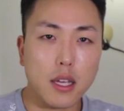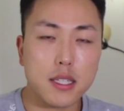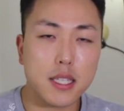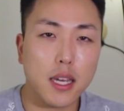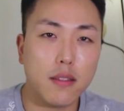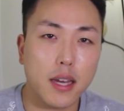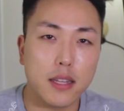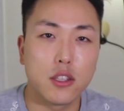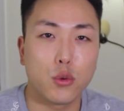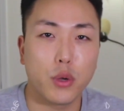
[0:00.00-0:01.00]
say
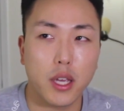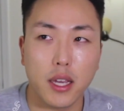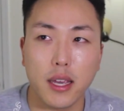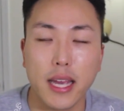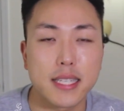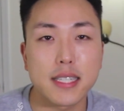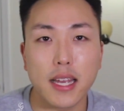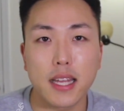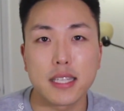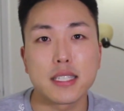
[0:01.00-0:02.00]
that doing
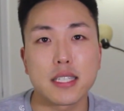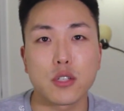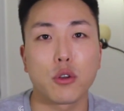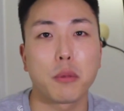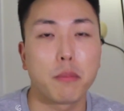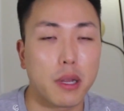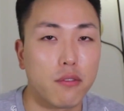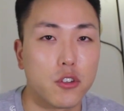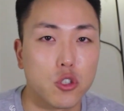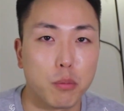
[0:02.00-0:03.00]
headstands is going to be
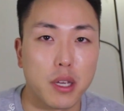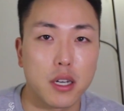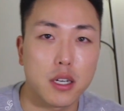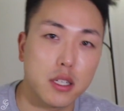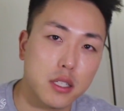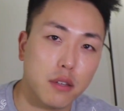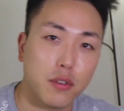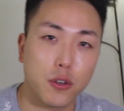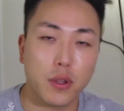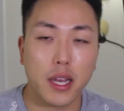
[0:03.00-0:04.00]
beneficial because if
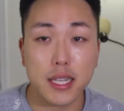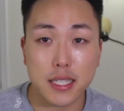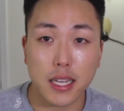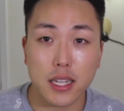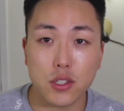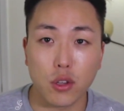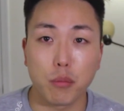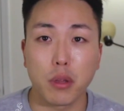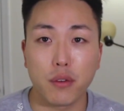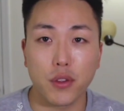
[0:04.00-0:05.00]
you're doing headstands, all the
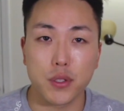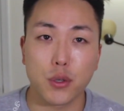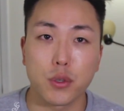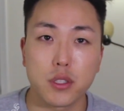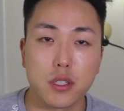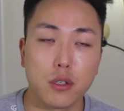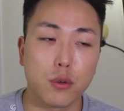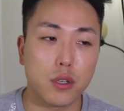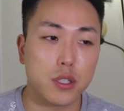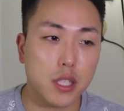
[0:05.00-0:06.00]
blood flow is going to
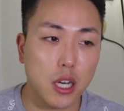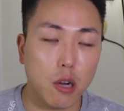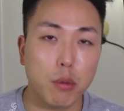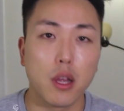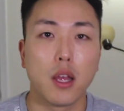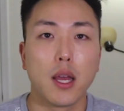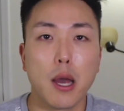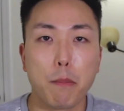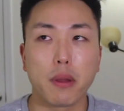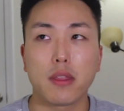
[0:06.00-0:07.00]
go to your scalp.
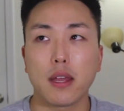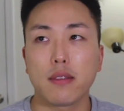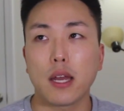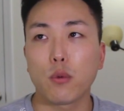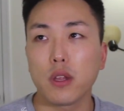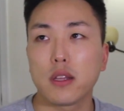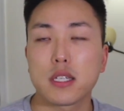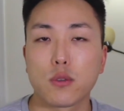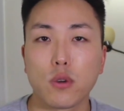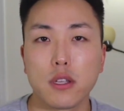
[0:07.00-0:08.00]
But then that really
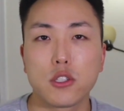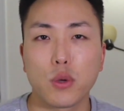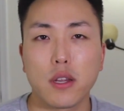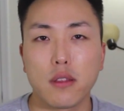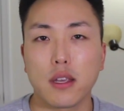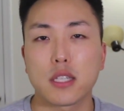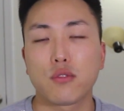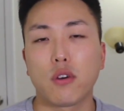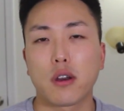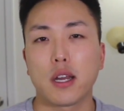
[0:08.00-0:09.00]
doesn't really do anything as
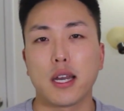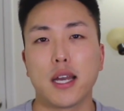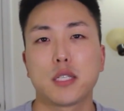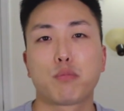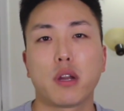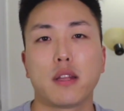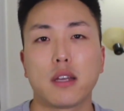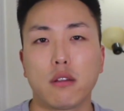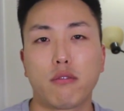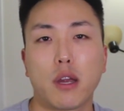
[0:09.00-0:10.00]
far as breaking
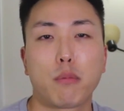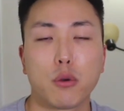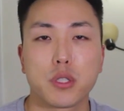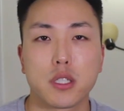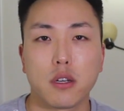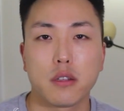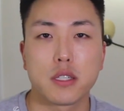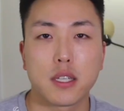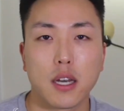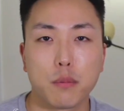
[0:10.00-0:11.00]
down the fibrosis on the
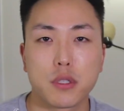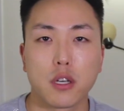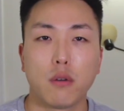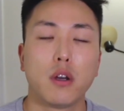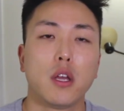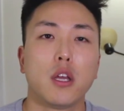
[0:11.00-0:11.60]
scalp. So